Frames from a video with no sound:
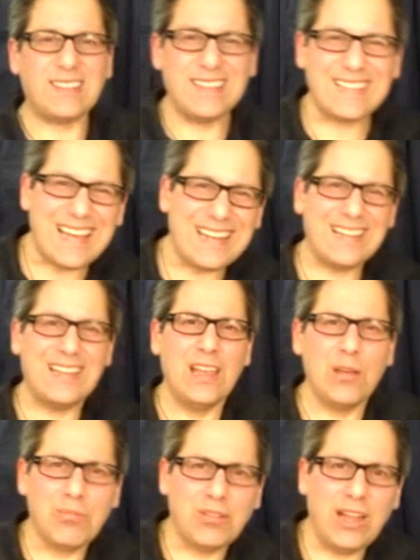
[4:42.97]
he's got a
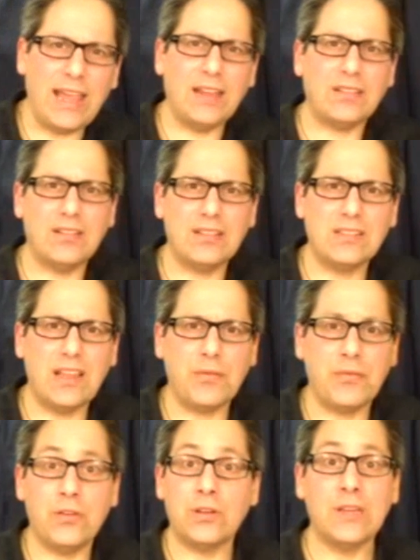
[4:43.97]
plant on his
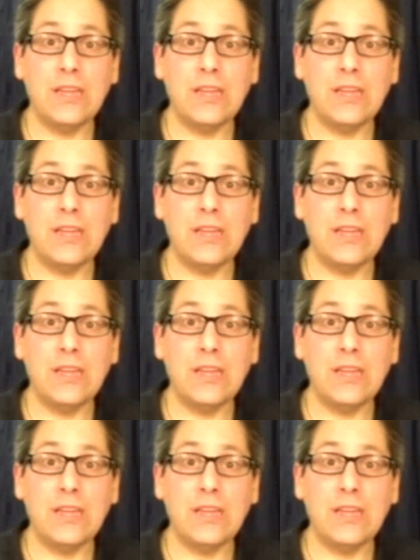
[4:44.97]
left foot.